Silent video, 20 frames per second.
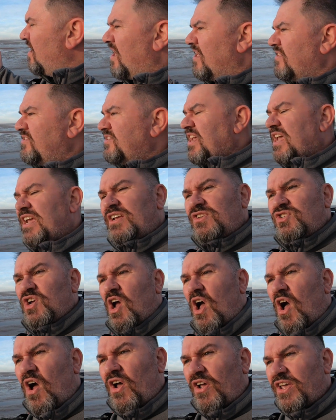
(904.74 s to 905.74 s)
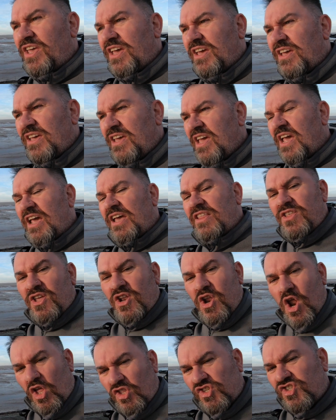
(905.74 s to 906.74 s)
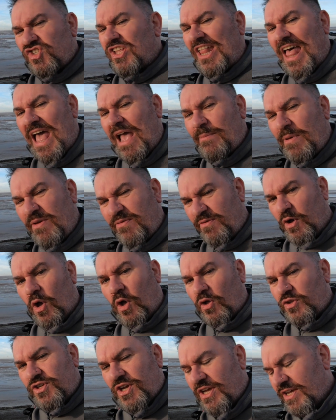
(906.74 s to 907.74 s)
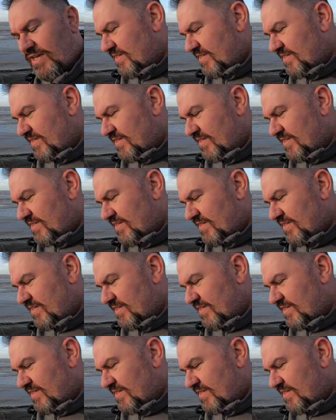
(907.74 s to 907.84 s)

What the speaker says: and take joy in the non-slimy foot.